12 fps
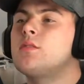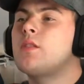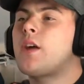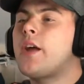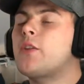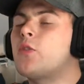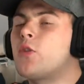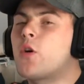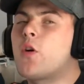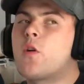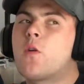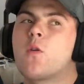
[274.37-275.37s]
I don't know.
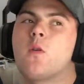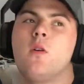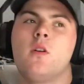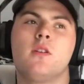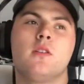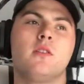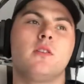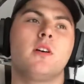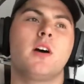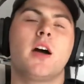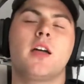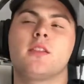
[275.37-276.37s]

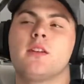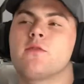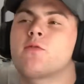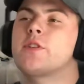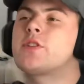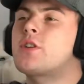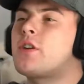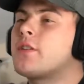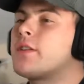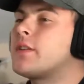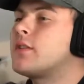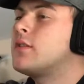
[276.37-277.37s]
I love Dwayne
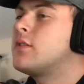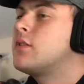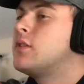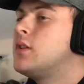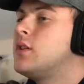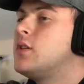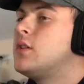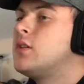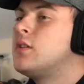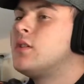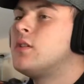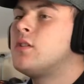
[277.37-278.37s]
Johnson.
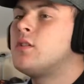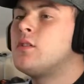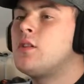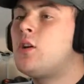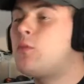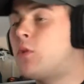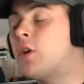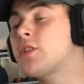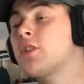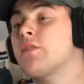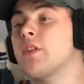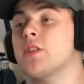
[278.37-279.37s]
I'll watch it
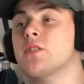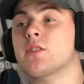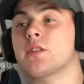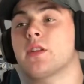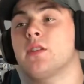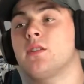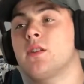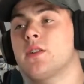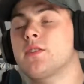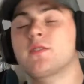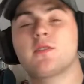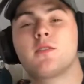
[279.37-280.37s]
eventually. I
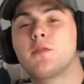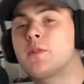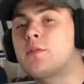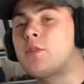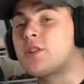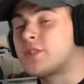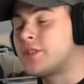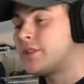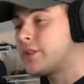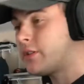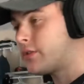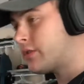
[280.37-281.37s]
just don't know if I'll watch it in
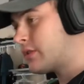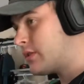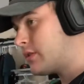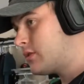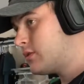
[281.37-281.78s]
theaters.